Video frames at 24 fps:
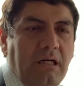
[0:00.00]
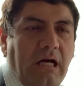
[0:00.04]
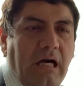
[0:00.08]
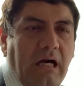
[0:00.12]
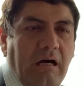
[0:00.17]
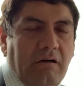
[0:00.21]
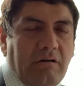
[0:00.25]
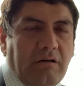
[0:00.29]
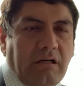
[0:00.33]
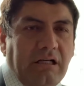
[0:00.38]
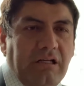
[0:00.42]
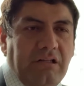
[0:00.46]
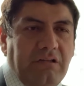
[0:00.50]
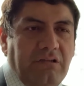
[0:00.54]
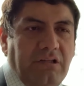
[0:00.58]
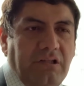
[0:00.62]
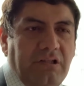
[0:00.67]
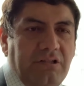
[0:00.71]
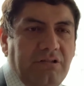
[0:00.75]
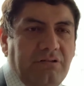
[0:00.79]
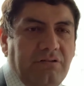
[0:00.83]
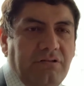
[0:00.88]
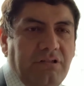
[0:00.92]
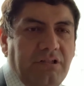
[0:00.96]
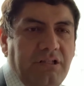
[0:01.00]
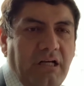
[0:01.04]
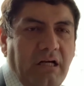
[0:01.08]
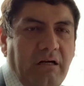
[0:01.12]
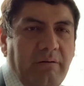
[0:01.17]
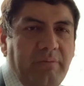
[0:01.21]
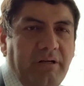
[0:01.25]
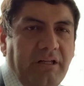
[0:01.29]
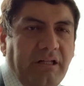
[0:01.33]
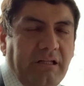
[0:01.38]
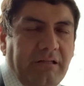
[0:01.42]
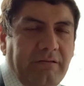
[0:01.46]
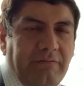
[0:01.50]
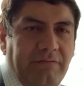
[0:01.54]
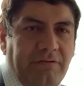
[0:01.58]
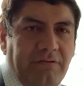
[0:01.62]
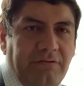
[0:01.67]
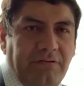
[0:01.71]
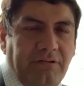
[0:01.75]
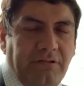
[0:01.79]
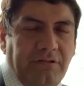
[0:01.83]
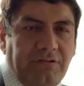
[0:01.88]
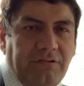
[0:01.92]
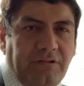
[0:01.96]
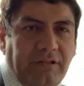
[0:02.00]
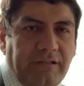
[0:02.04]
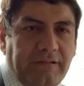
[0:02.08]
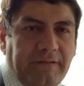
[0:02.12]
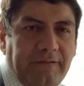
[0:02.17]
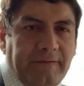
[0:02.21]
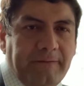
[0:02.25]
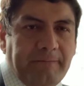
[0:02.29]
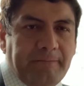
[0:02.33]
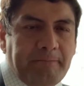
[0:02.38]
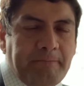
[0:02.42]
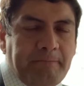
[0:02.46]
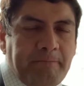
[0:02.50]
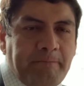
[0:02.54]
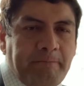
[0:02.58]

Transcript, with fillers: our organization, the Young Americas Business Trust.